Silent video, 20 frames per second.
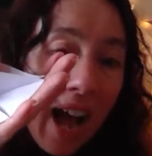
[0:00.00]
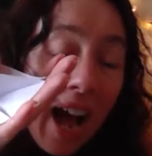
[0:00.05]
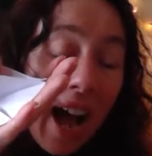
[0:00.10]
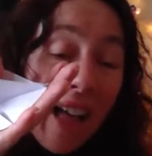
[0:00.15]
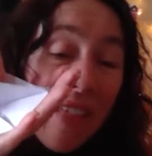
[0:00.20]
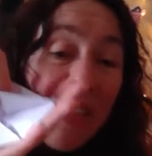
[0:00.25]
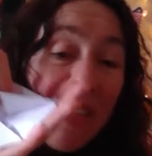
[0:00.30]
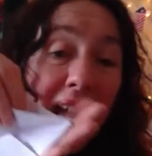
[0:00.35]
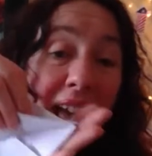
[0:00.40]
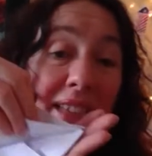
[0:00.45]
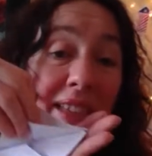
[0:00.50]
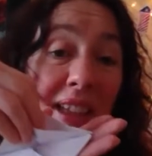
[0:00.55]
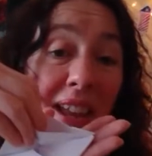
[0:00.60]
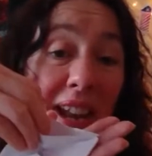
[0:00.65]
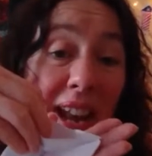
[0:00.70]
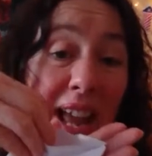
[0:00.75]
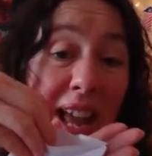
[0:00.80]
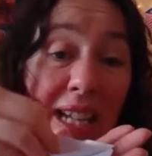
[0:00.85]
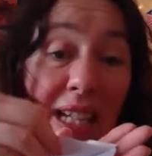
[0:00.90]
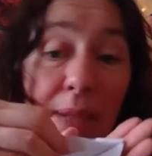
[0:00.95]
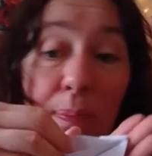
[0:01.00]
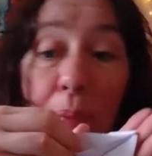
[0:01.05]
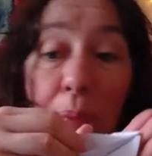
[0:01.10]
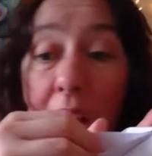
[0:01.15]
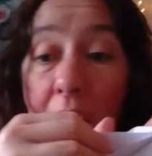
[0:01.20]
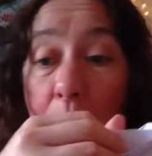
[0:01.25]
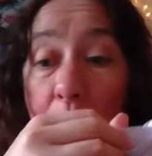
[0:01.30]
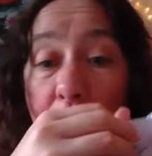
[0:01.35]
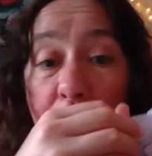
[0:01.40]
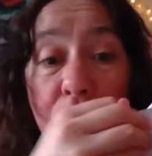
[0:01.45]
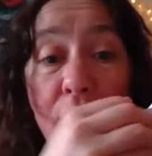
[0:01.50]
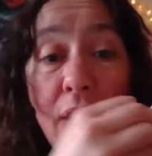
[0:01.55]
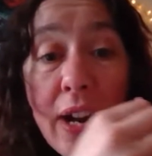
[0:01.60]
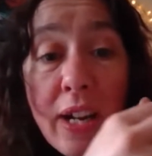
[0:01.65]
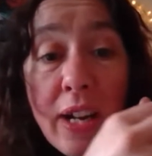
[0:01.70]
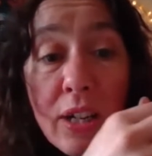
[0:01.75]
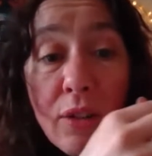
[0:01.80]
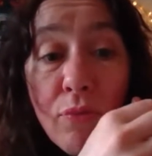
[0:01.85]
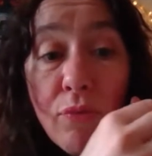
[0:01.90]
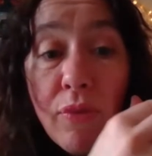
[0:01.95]
And then the next bit, I'm
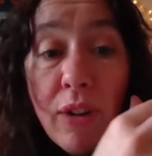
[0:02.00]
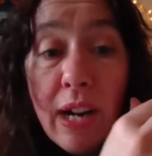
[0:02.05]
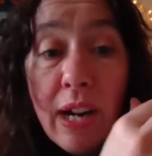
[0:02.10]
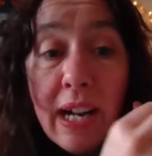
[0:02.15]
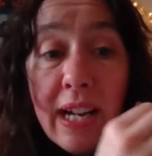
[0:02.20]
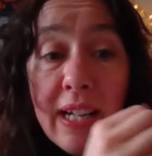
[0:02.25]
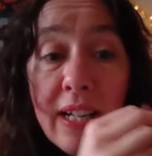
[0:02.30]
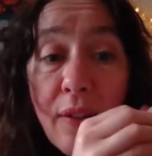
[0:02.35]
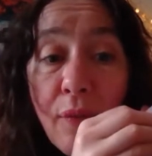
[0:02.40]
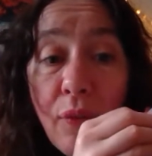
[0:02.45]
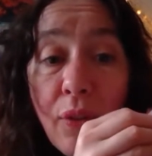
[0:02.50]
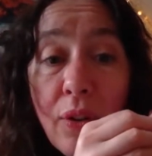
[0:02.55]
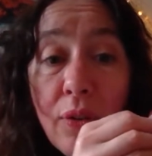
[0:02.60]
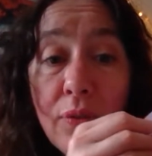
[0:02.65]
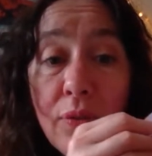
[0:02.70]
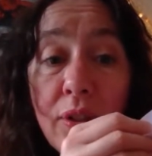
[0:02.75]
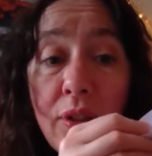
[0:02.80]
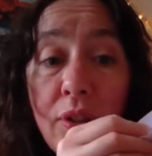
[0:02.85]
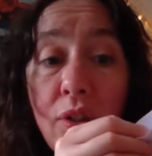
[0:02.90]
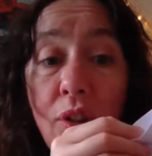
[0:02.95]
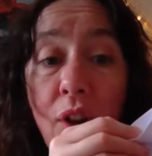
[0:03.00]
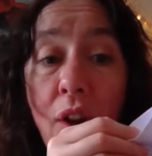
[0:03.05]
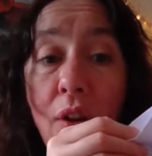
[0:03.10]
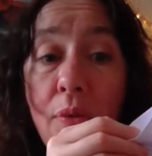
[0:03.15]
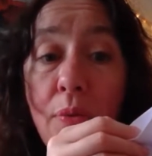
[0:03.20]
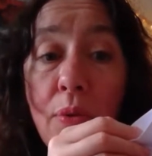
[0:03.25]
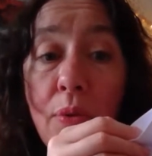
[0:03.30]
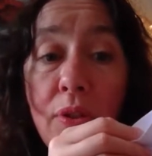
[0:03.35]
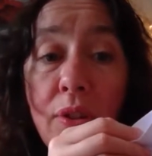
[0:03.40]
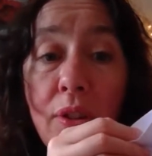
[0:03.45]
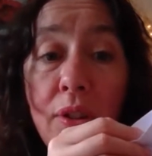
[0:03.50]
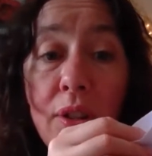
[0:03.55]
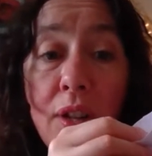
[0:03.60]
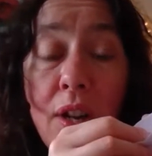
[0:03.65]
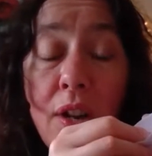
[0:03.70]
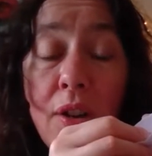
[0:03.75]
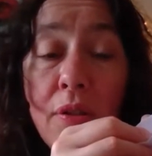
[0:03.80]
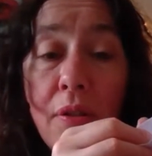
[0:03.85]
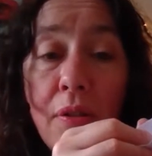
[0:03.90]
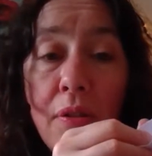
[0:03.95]
afraid it's really difficult to show what to
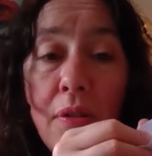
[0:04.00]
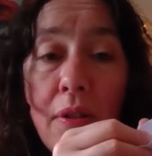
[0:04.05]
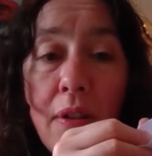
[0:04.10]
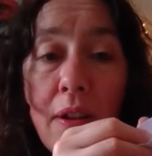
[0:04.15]
do.